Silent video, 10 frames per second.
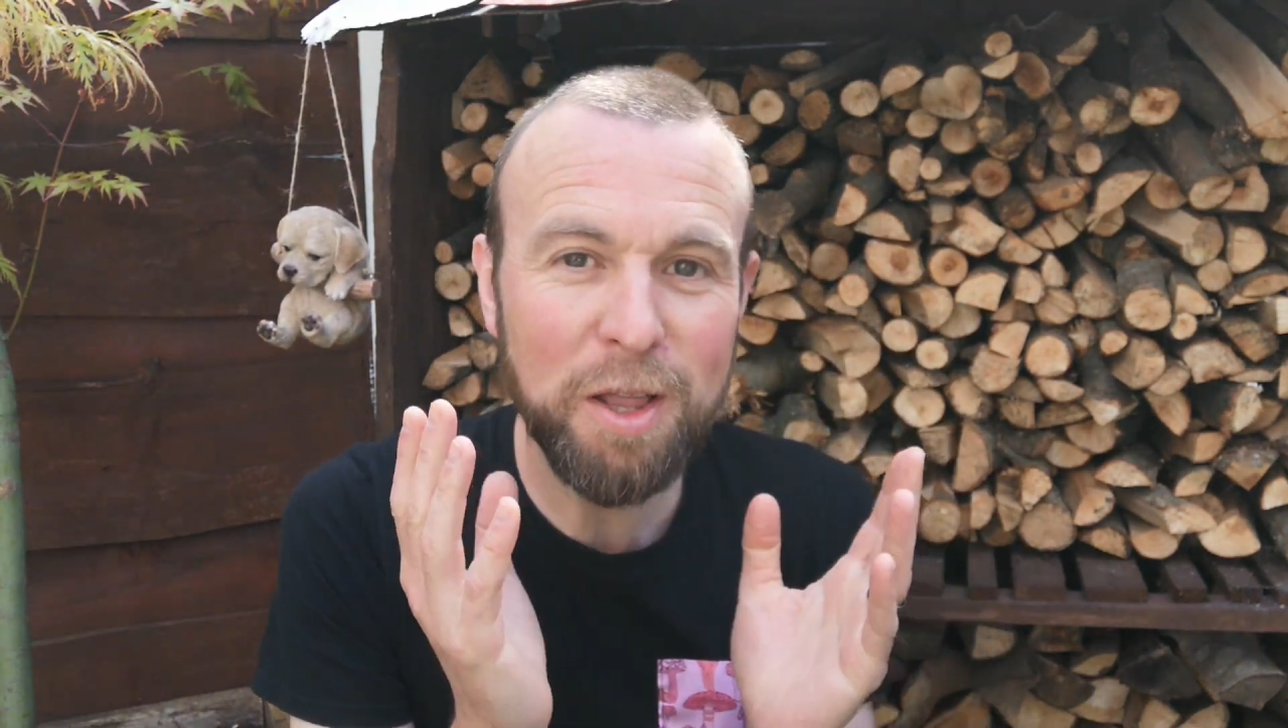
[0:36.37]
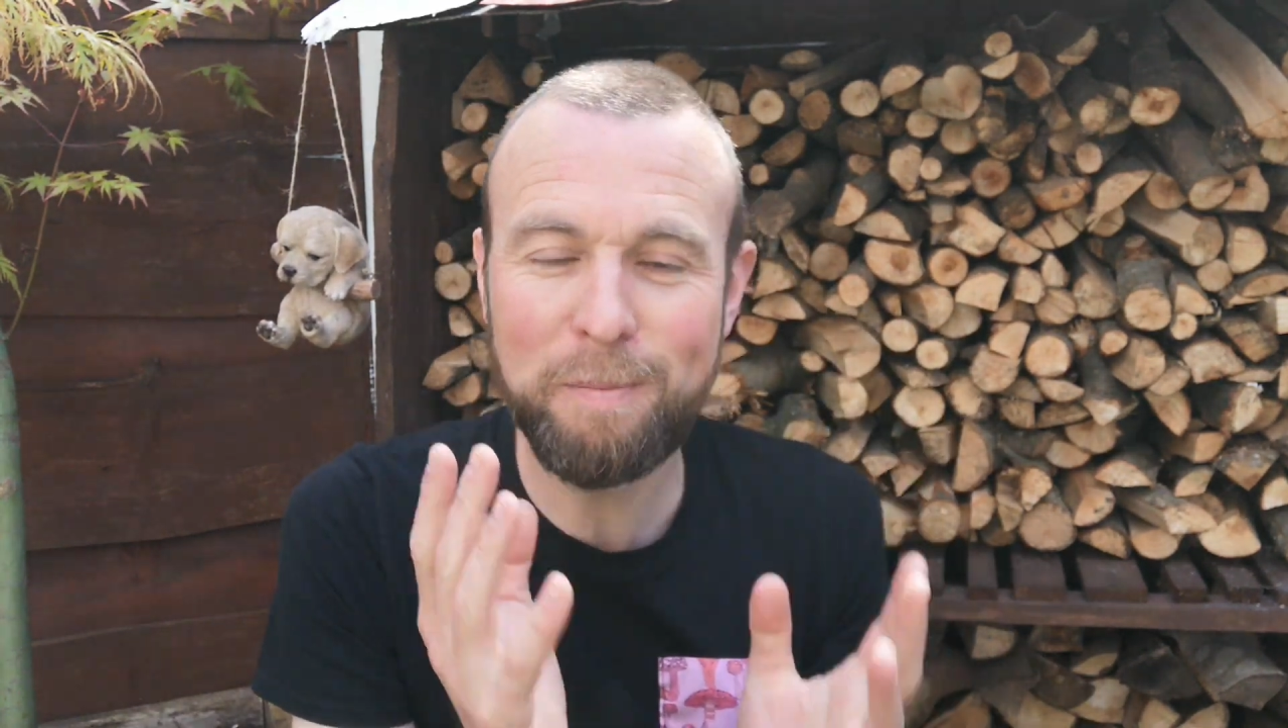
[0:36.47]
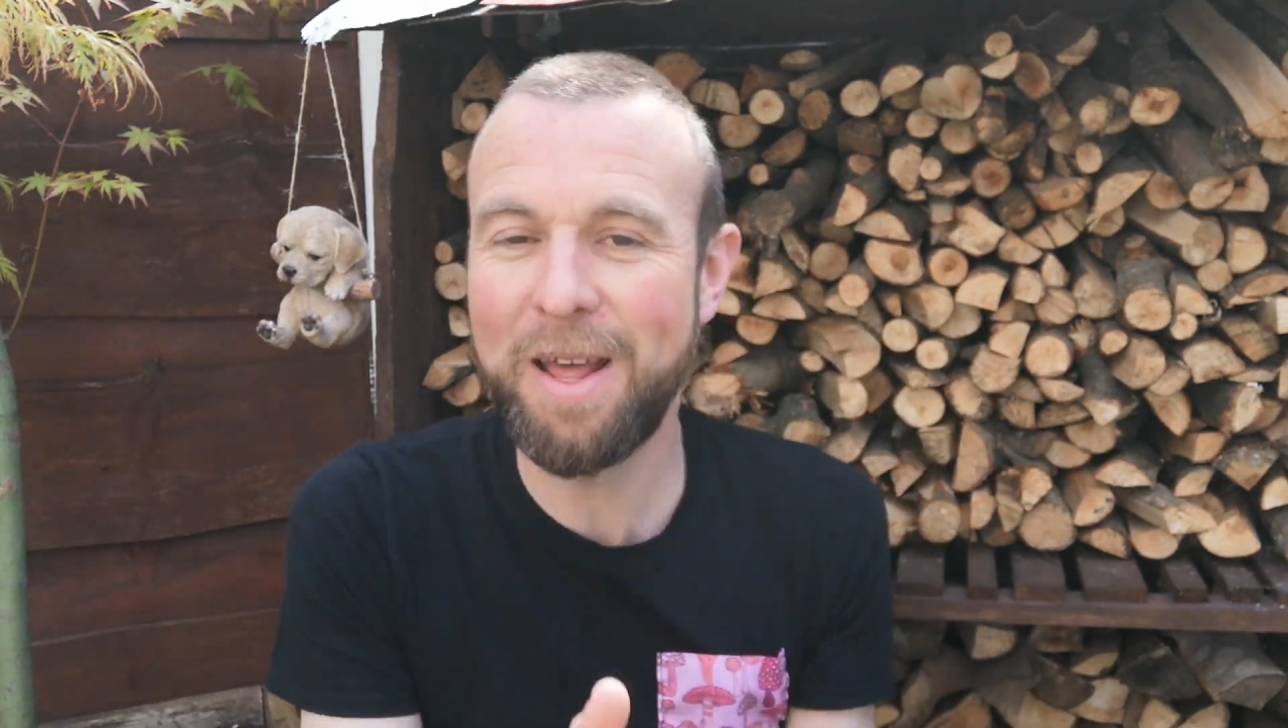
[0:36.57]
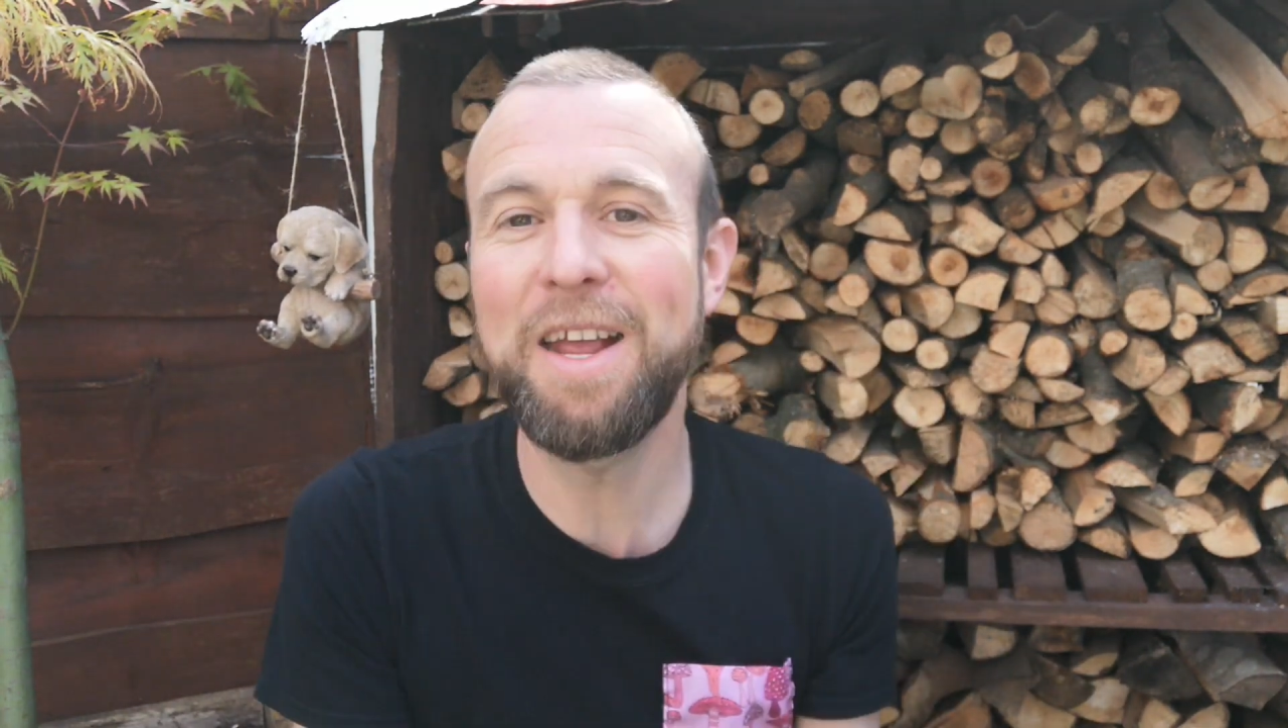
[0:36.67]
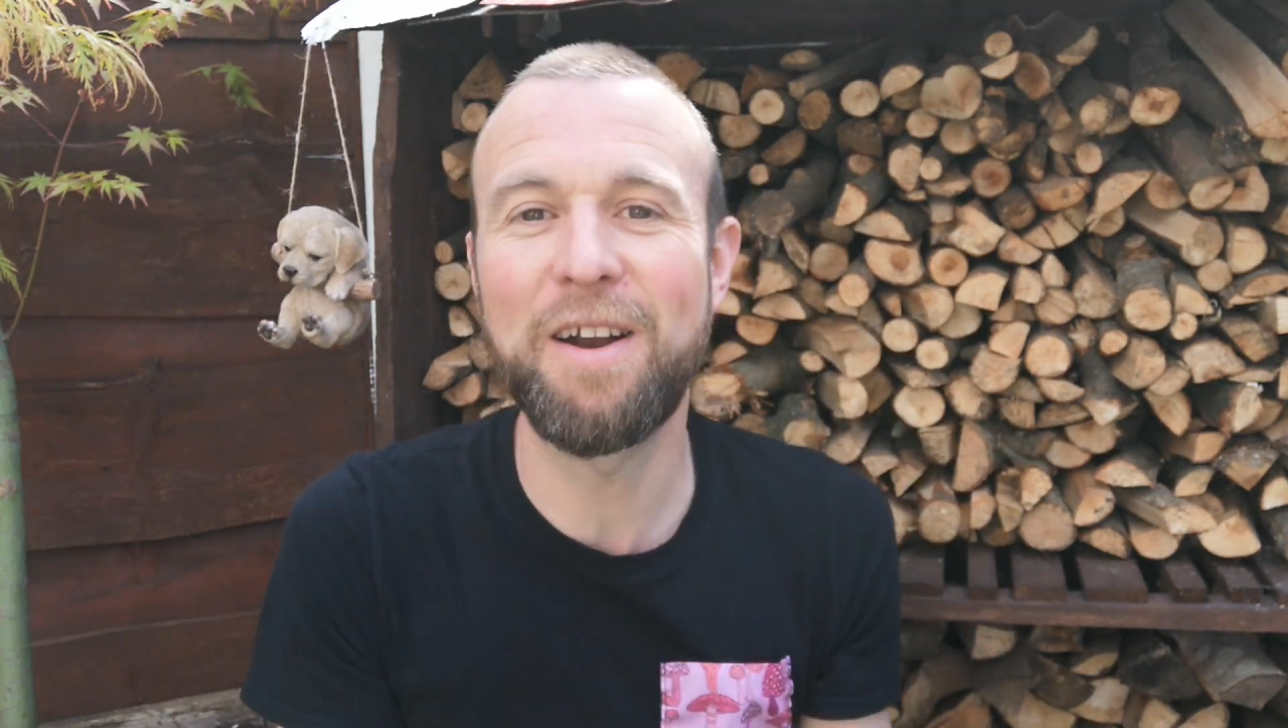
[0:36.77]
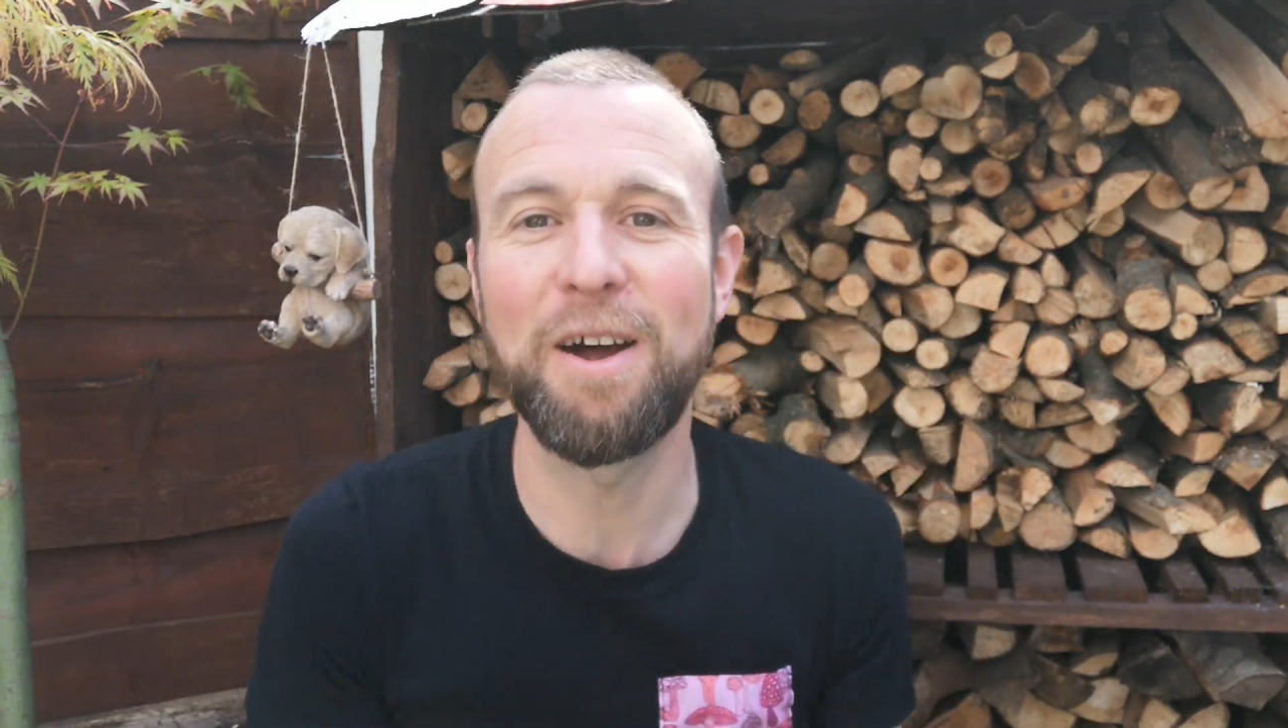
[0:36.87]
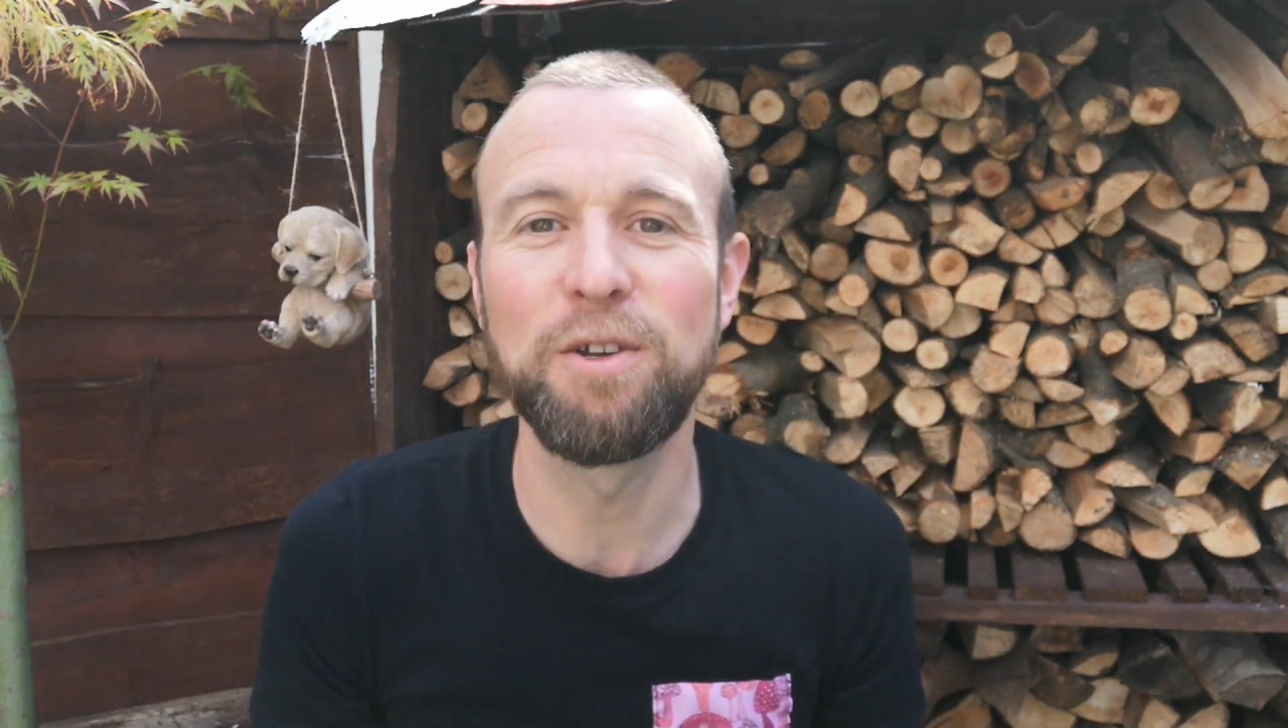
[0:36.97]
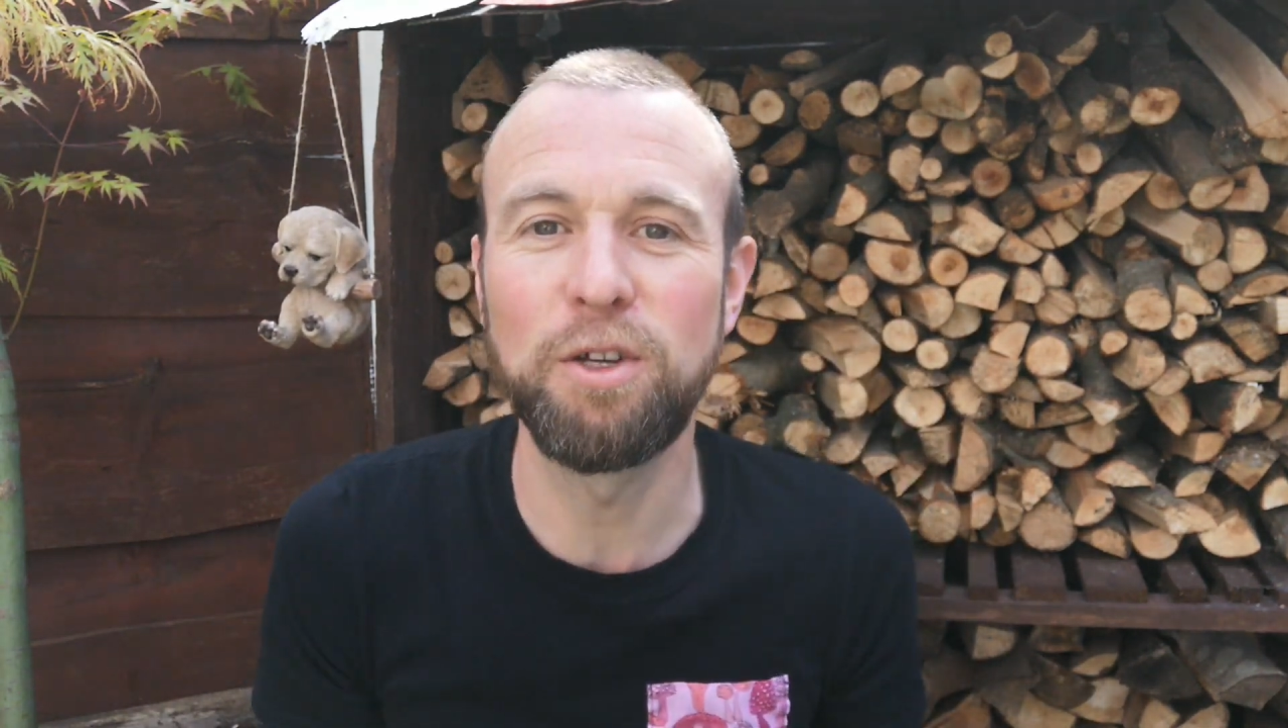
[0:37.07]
the playground,